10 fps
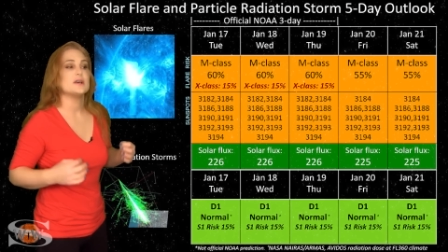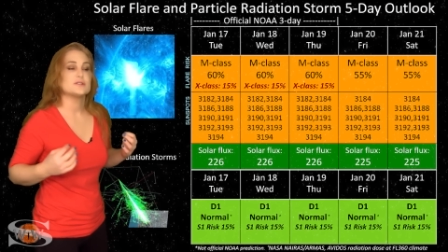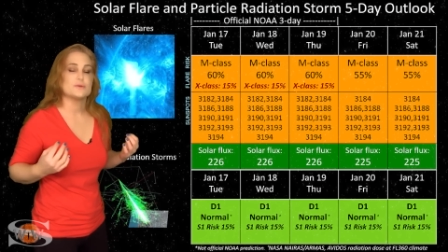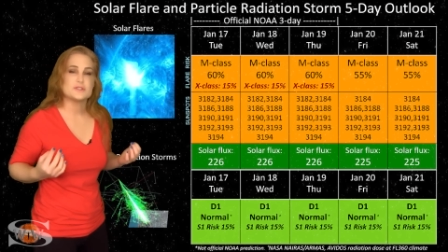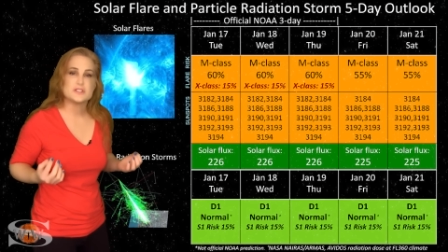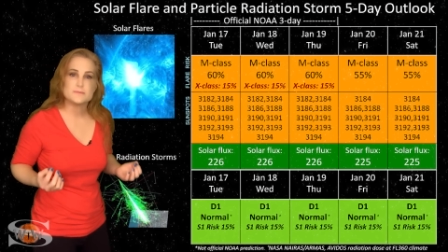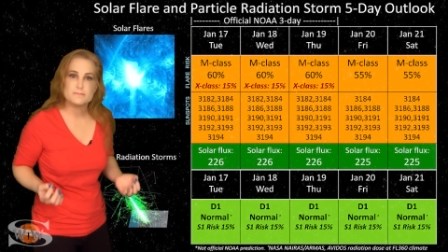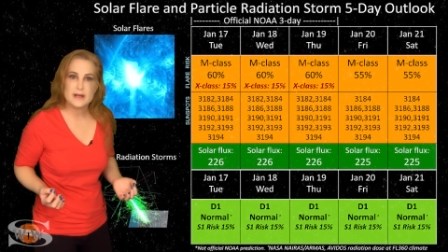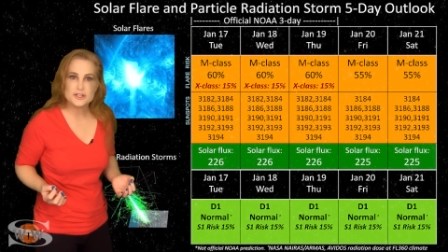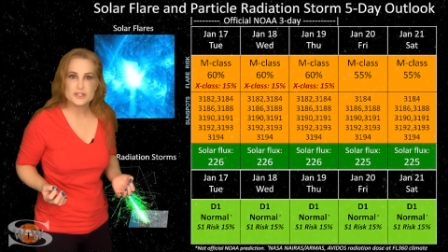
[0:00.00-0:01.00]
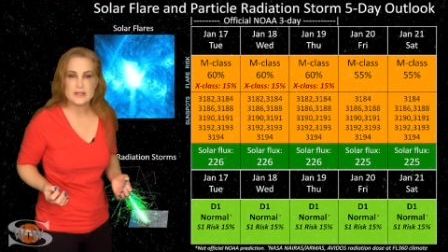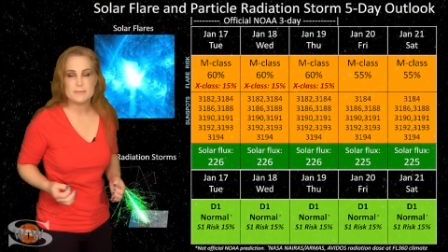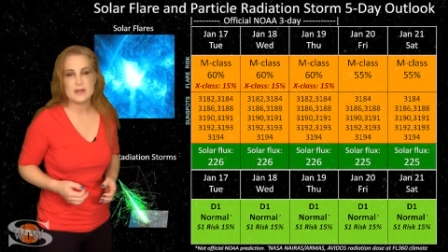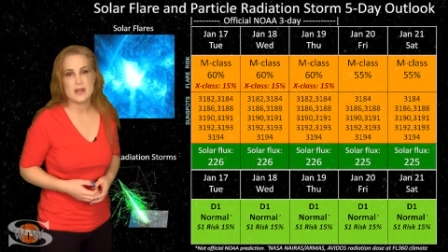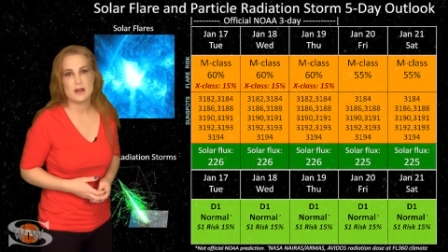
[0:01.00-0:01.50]
So especially
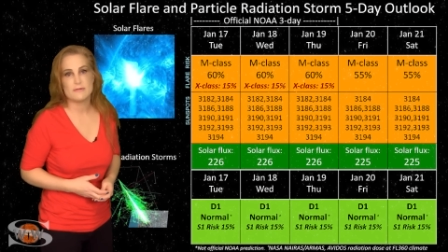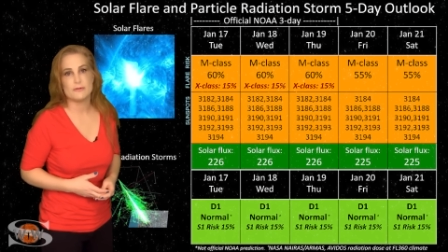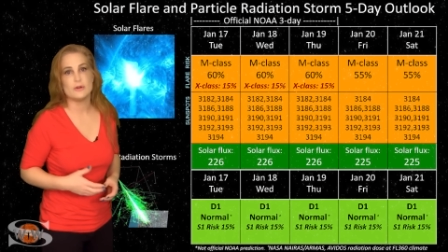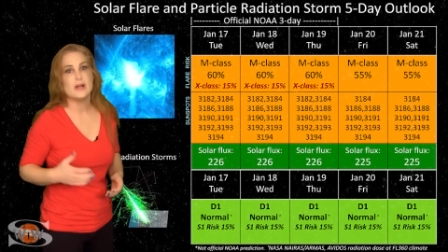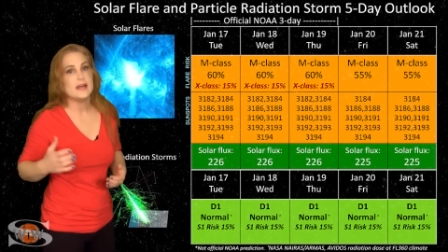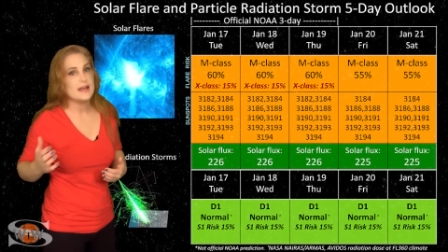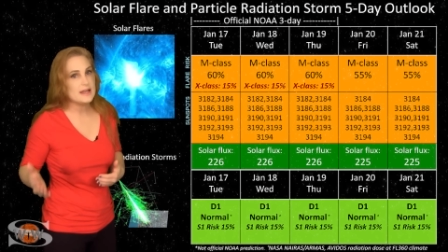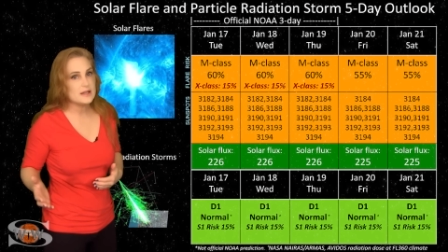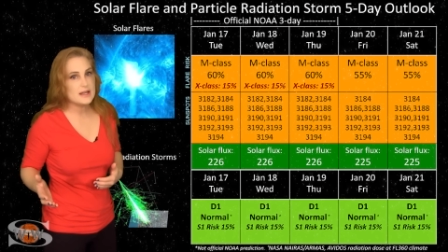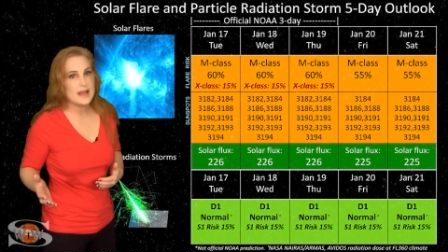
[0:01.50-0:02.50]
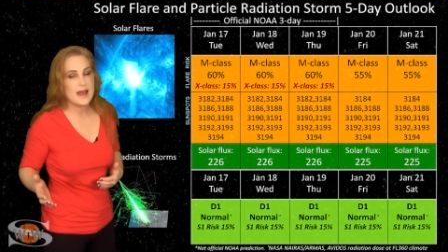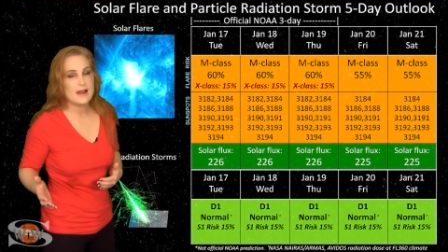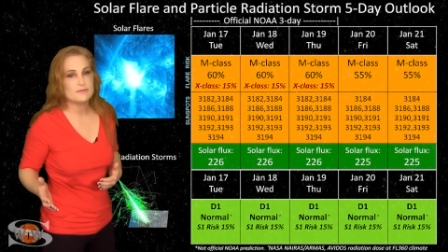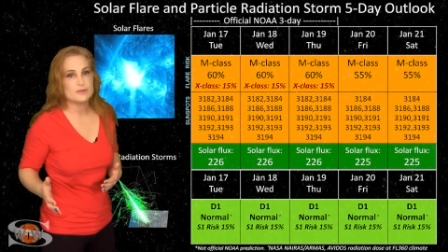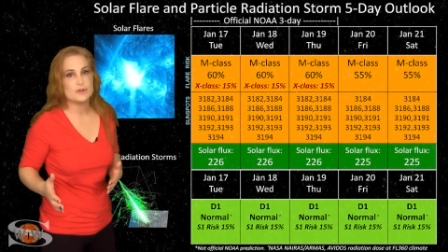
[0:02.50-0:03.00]
be careful in the
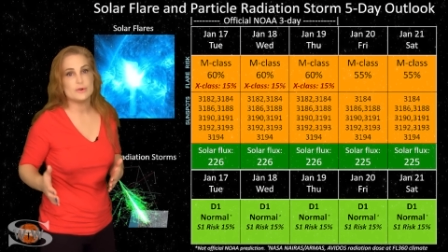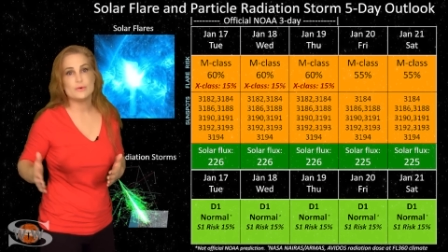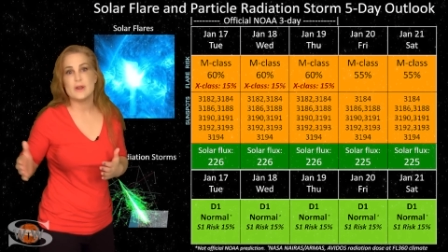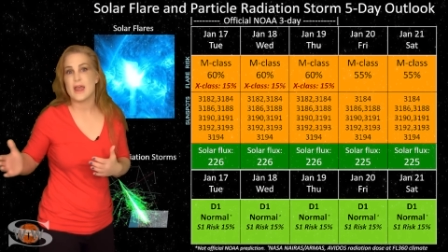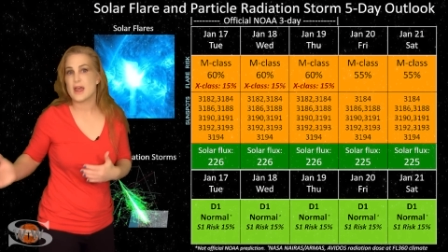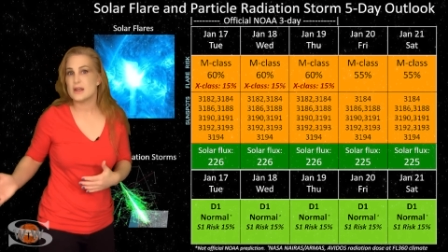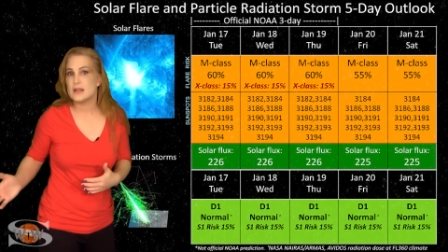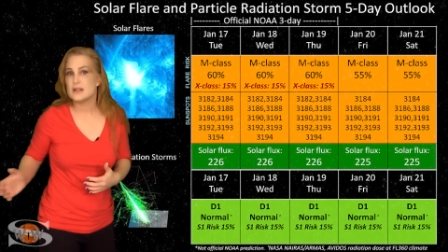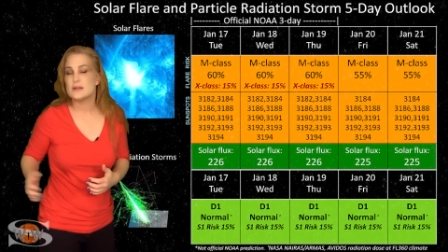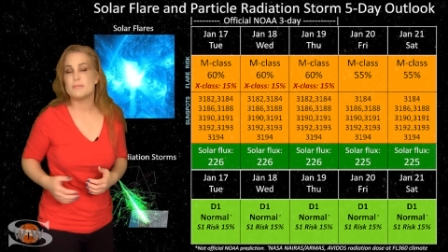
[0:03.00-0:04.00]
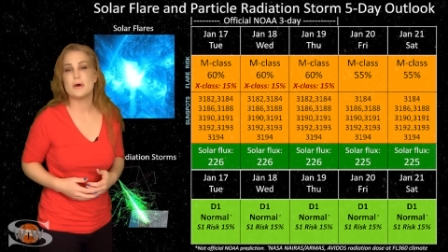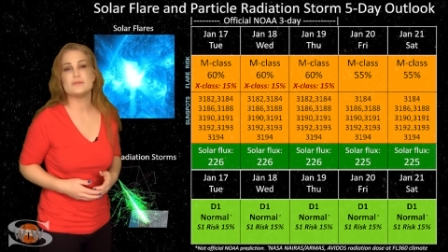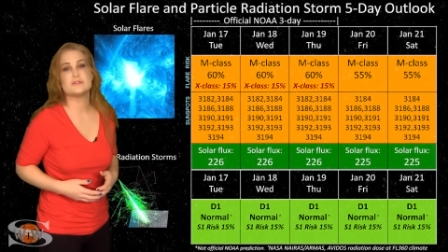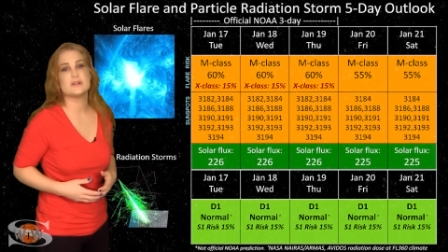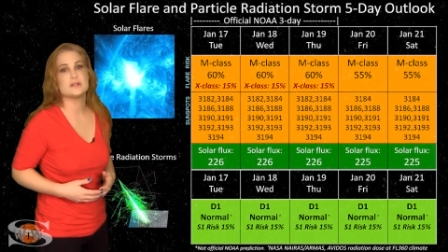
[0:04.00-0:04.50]
afternoon and in the
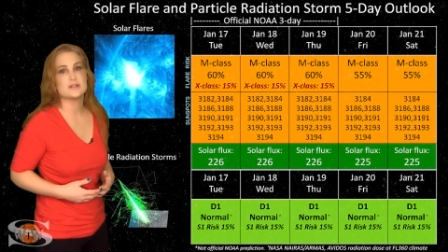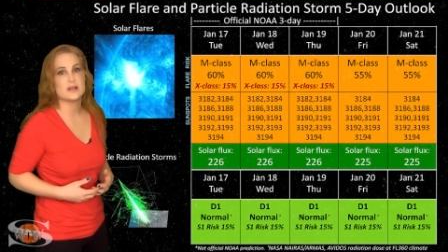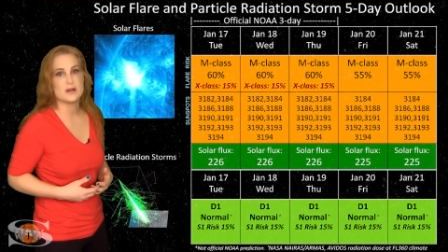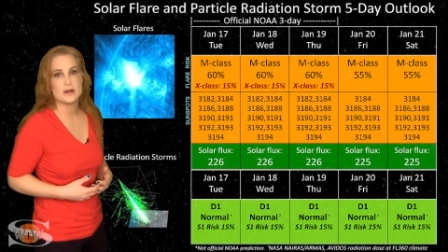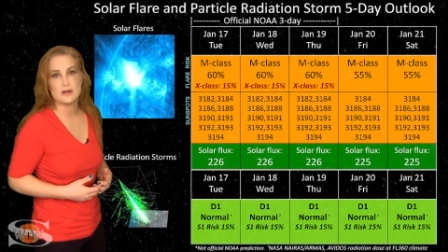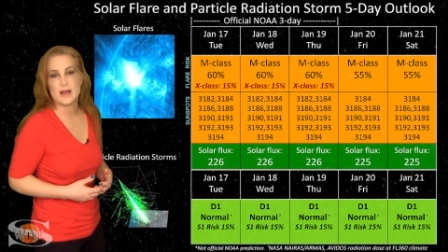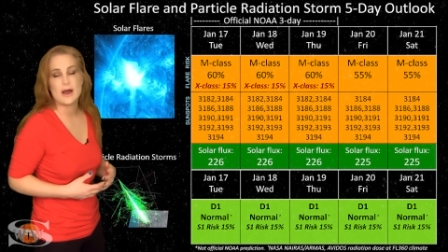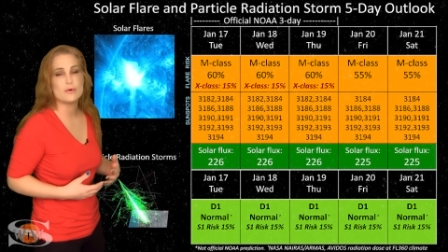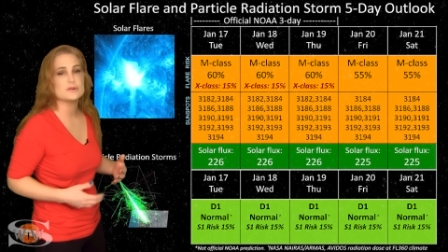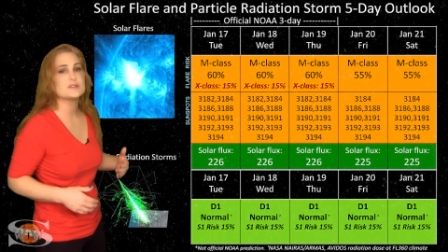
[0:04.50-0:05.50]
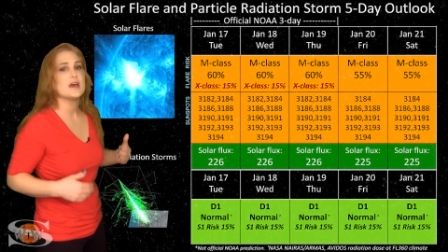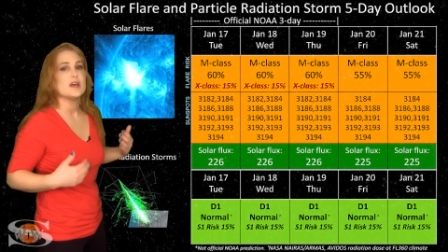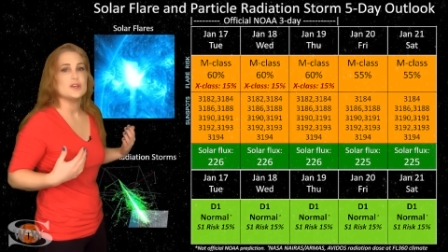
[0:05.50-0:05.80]
post dusk uh, hours,